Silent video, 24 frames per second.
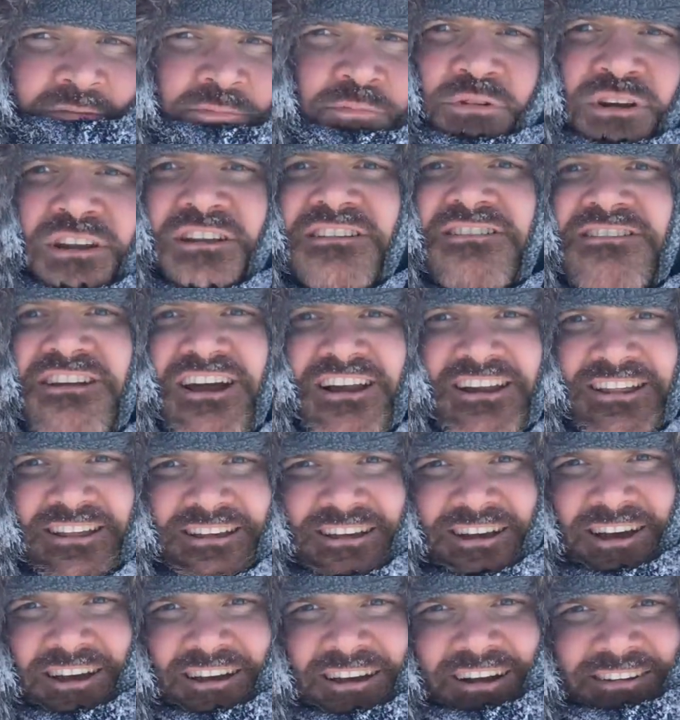pretty
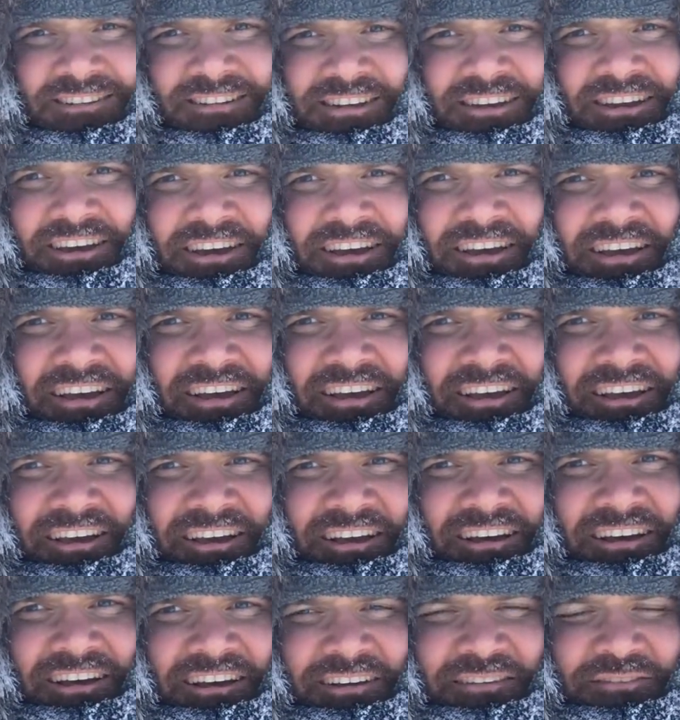exciting. Got to
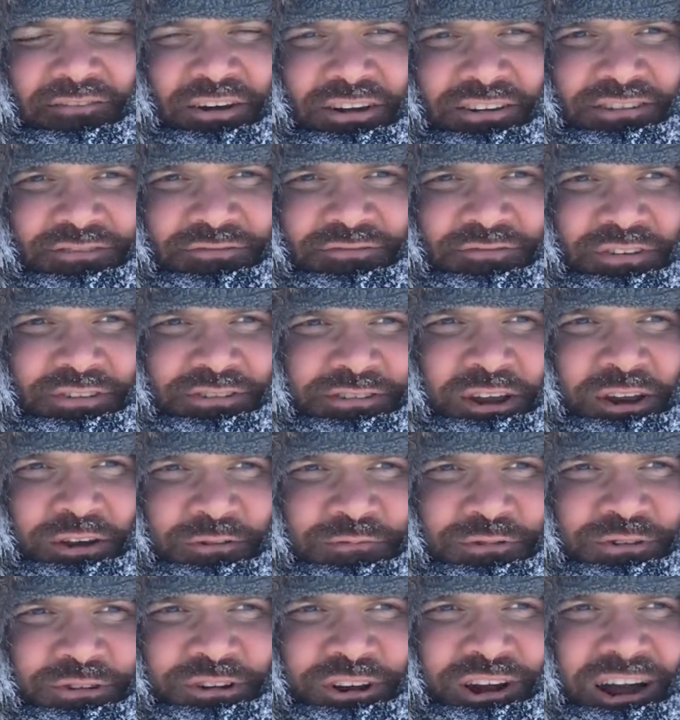fresh
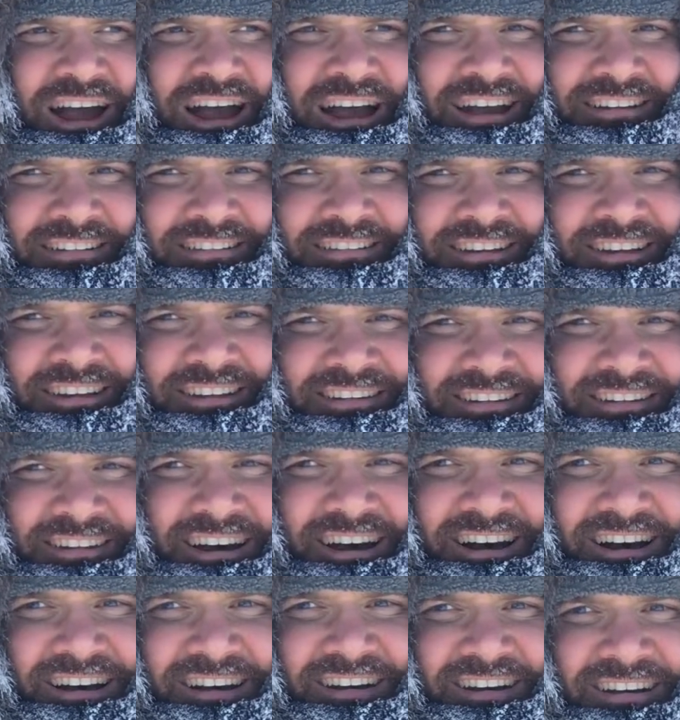caribou tracks, and
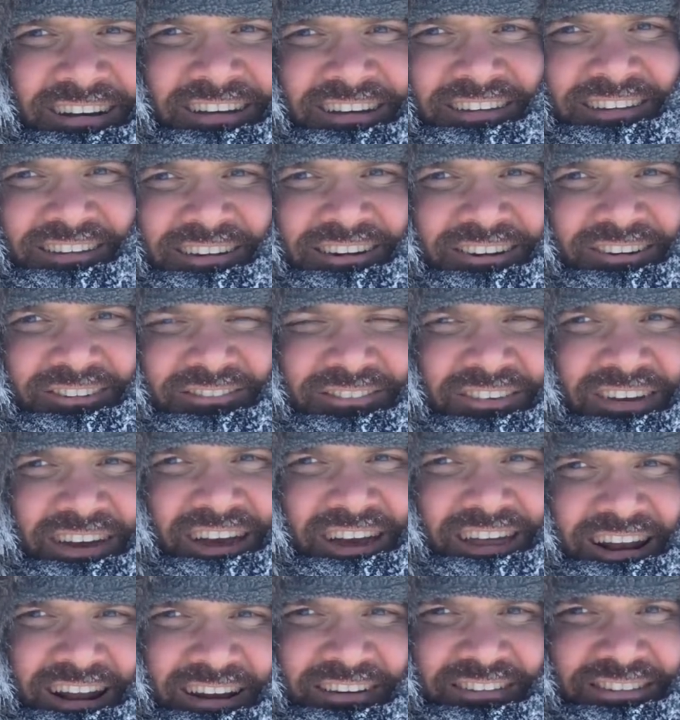you know,
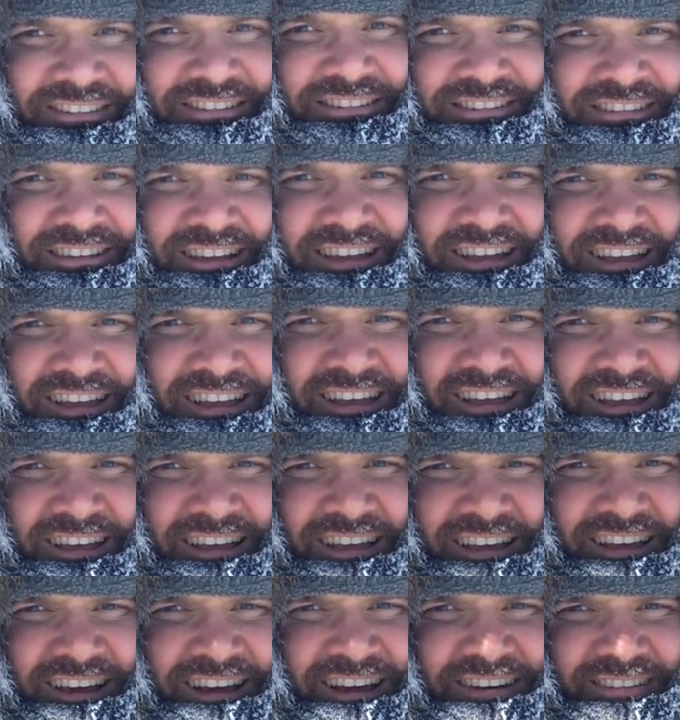man, I was
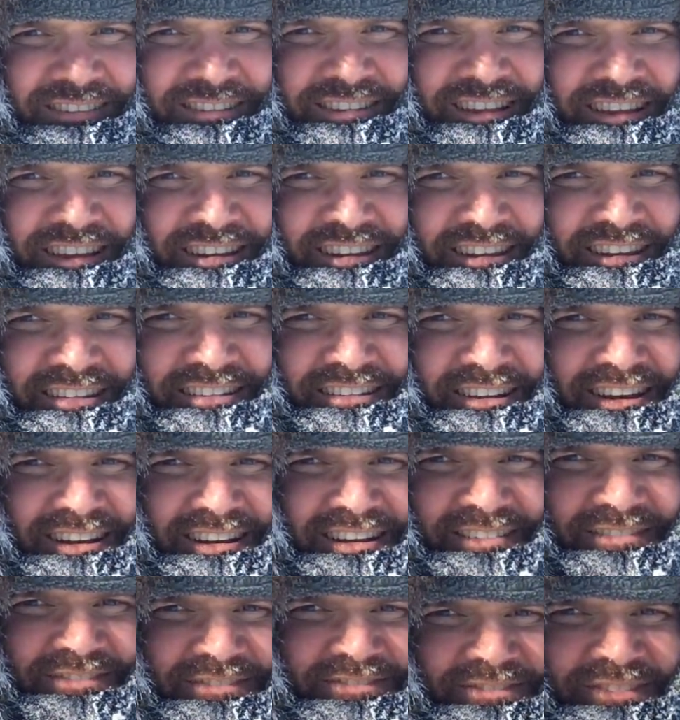getting
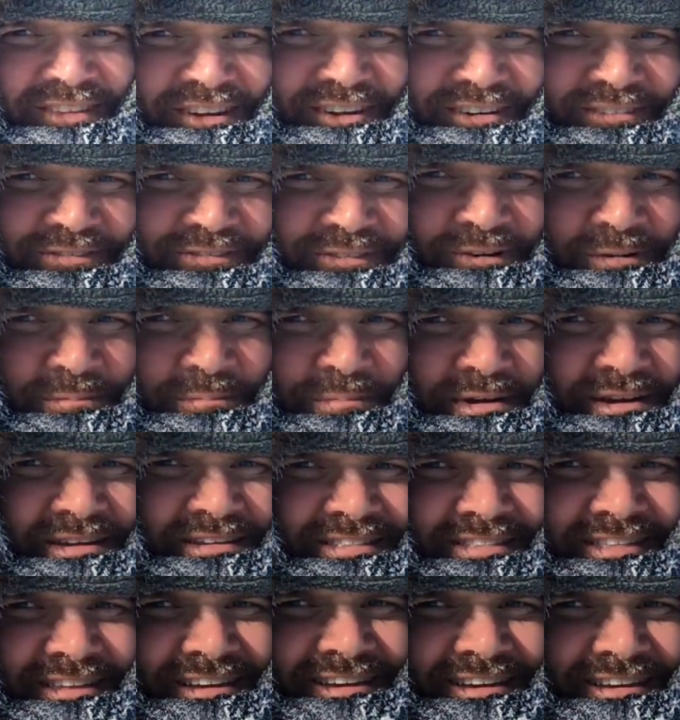excited there for a
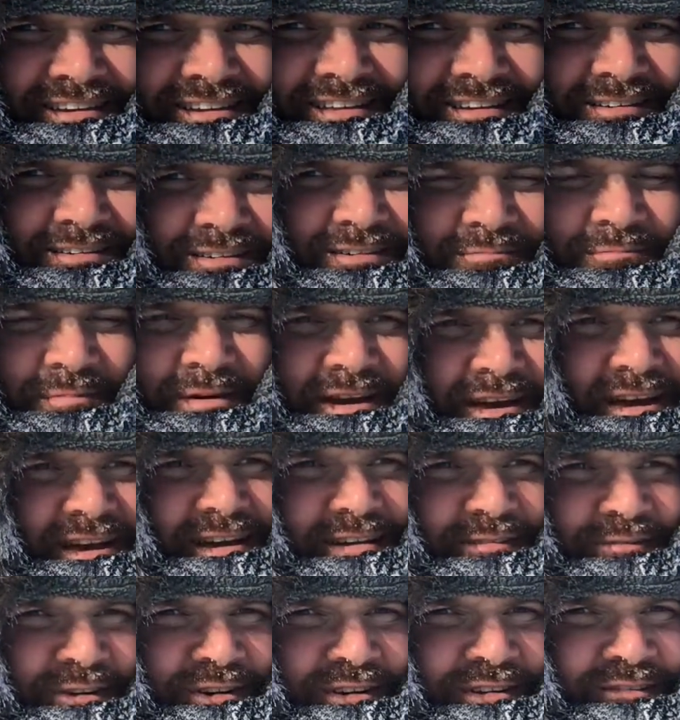bit, thinking,
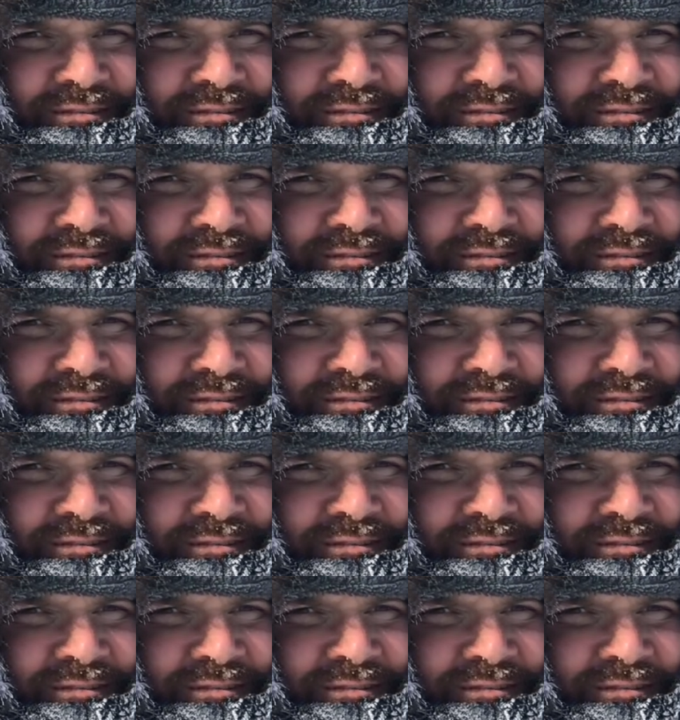man,